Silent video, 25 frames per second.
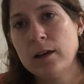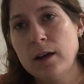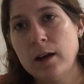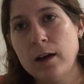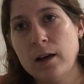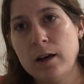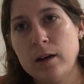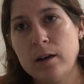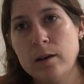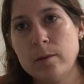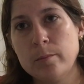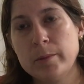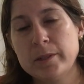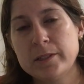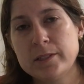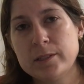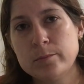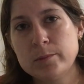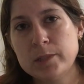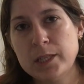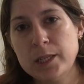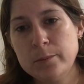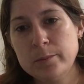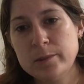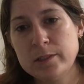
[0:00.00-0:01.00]
Um, but
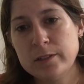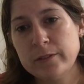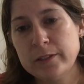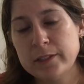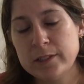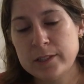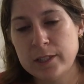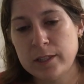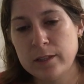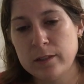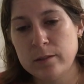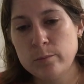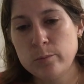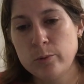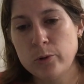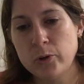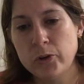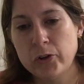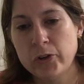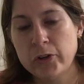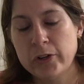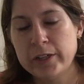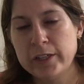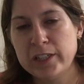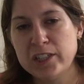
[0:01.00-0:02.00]
sometimes if it's in
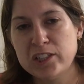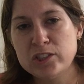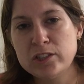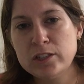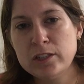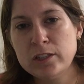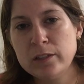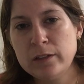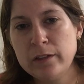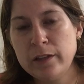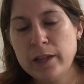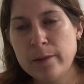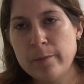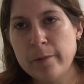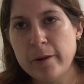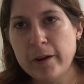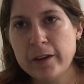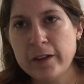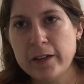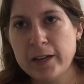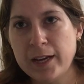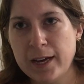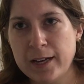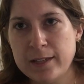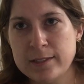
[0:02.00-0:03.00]
poorer condition, they
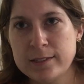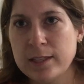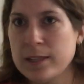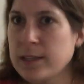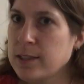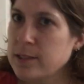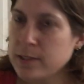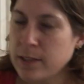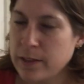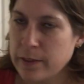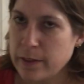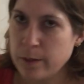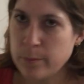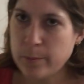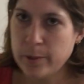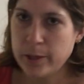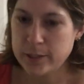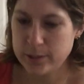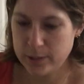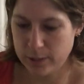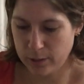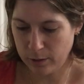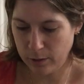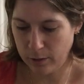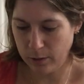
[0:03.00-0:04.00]
mark it as is and they
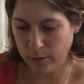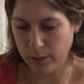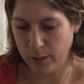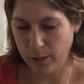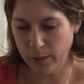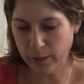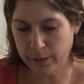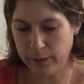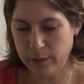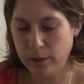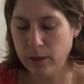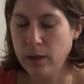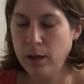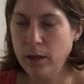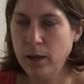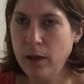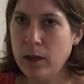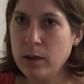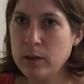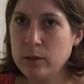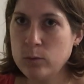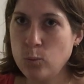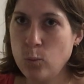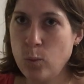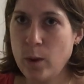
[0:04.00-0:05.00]
price it, it
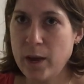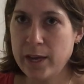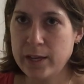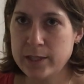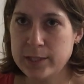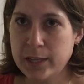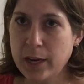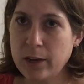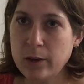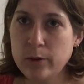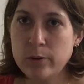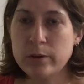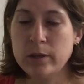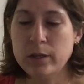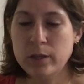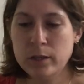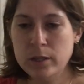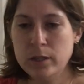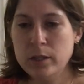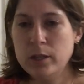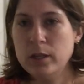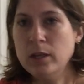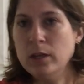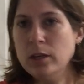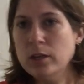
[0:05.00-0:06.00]
a way down.
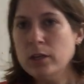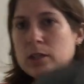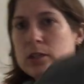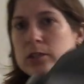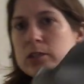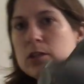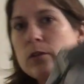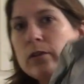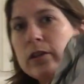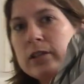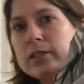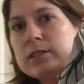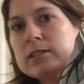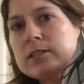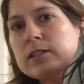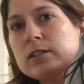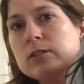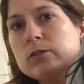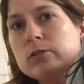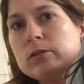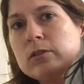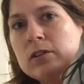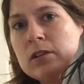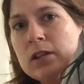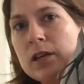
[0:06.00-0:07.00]
So this is a
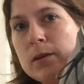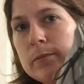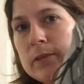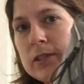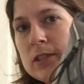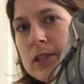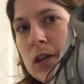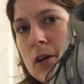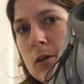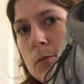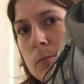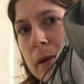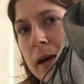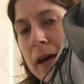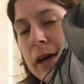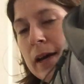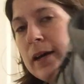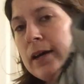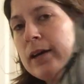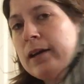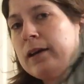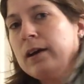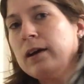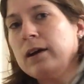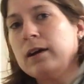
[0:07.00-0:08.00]
Lululemon tote
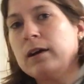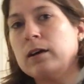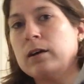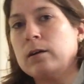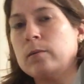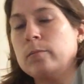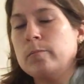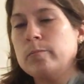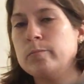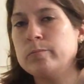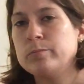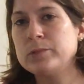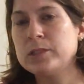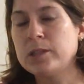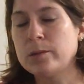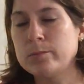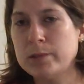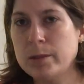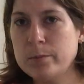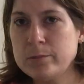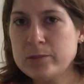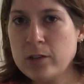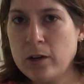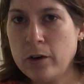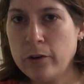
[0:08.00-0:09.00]
bag, um,
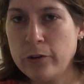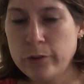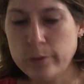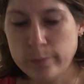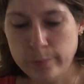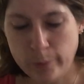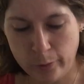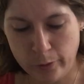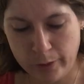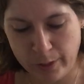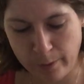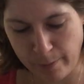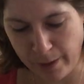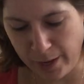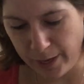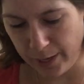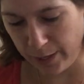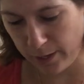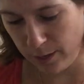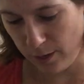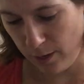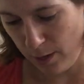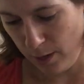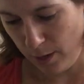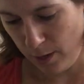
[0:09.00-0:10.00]
sometimes called their bowling
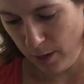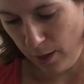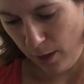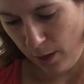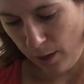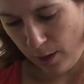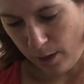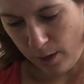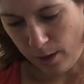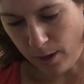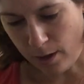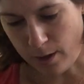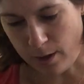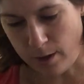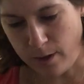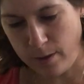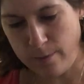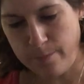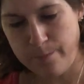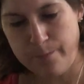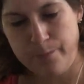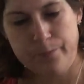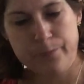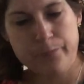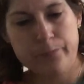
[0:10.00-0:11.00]
bag.
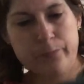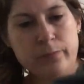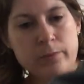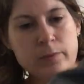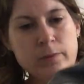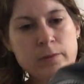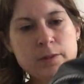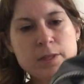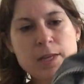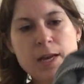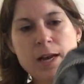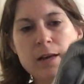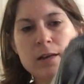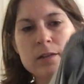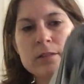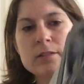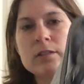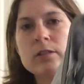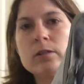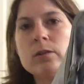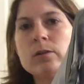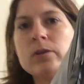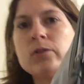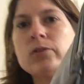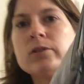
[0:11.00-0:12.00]
Um, yeah,
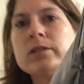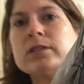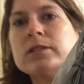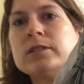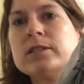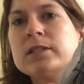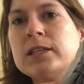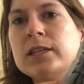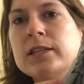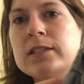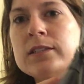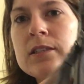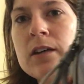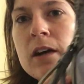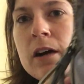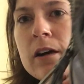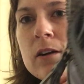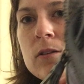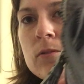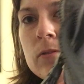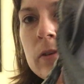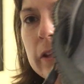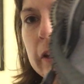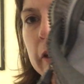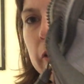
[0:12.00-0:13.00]
so you can see it's got
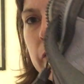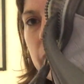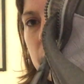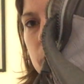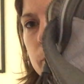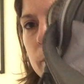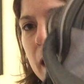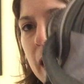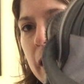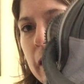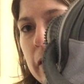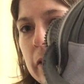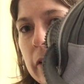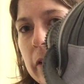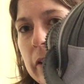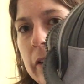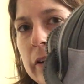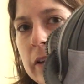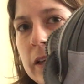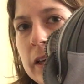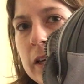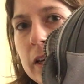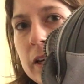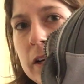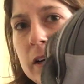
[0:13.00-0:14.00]
a really great pattern
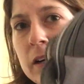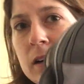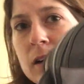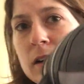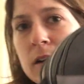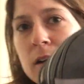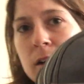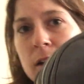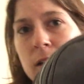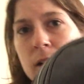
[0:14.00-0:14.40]
here.